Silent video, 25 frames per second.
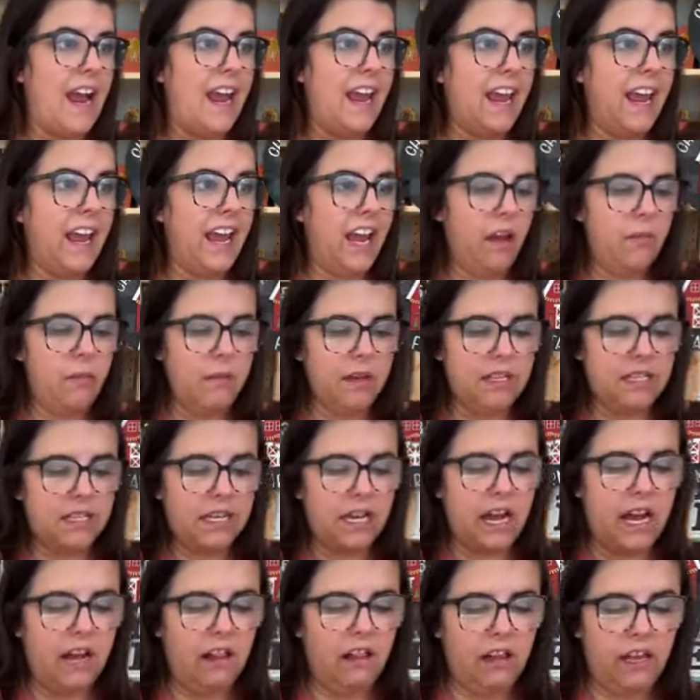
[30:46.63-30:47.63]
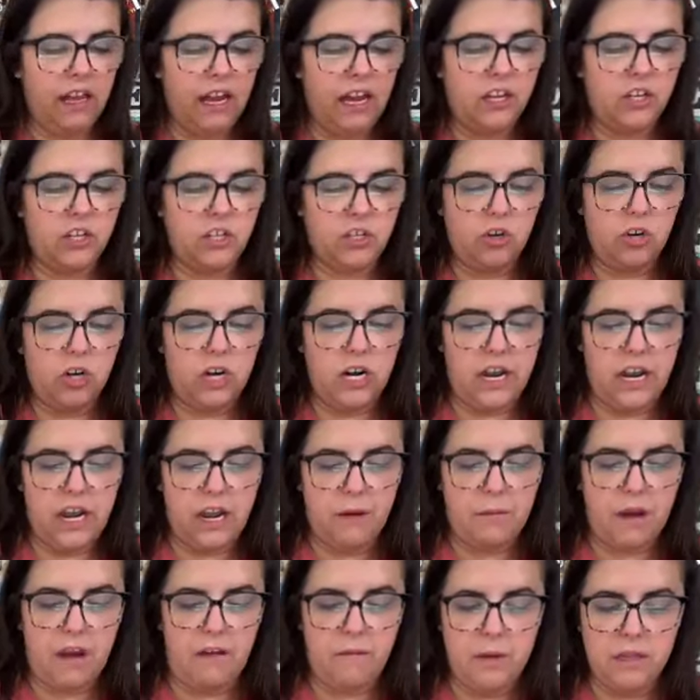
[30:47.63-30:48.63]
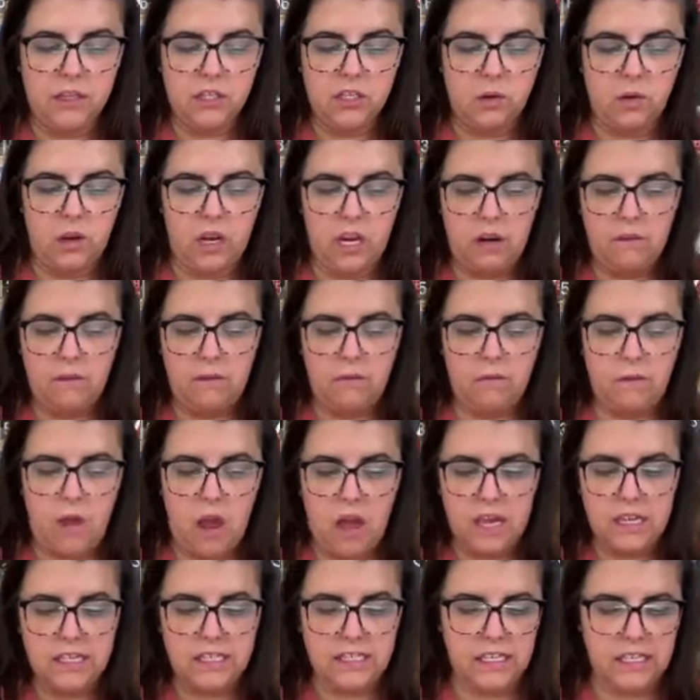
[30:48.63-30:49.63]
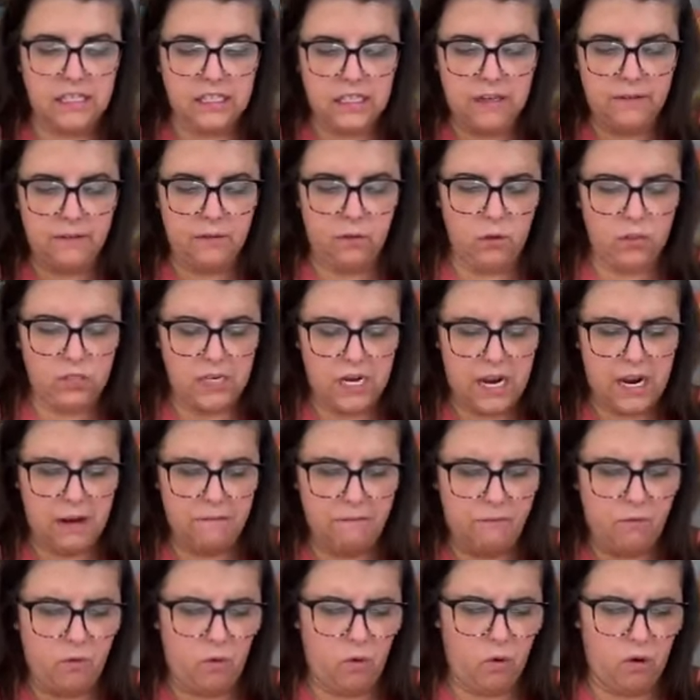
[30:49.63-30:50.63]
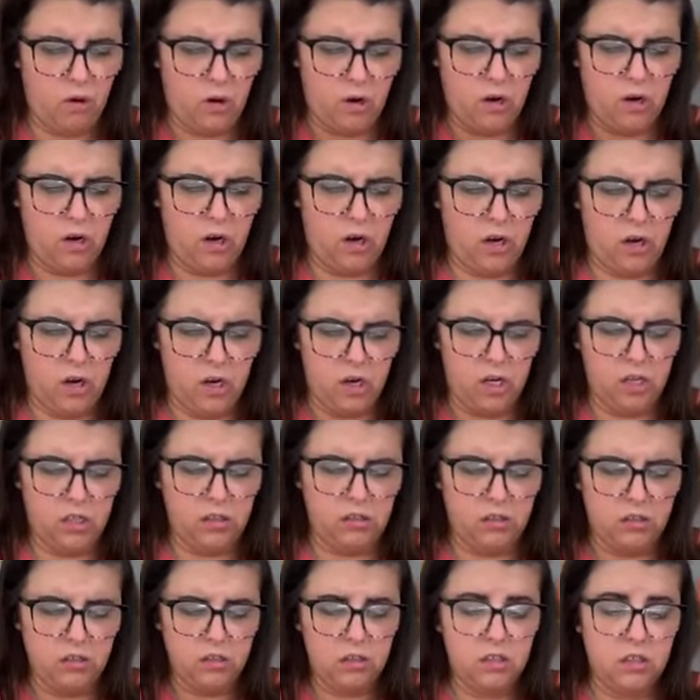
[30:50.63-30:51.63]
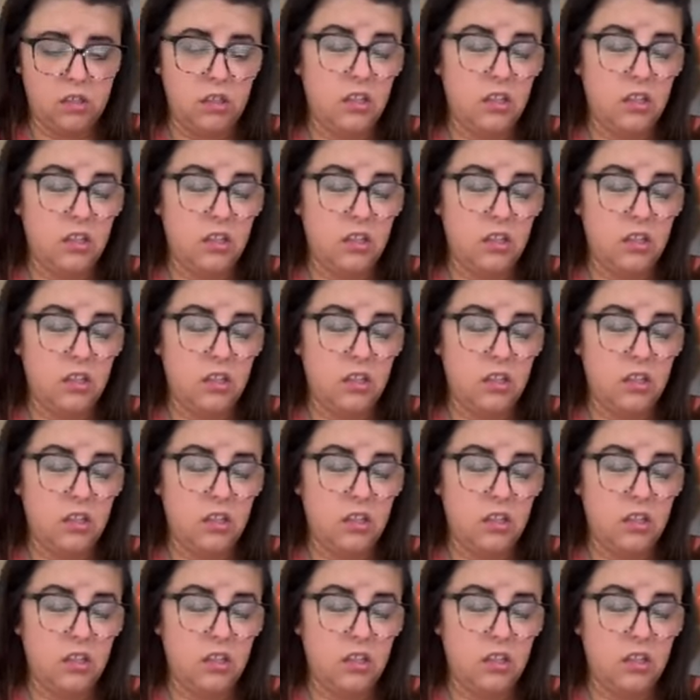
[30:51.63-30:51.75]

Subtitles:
I am Miss Callie. I sure am. I've been doing CC full time for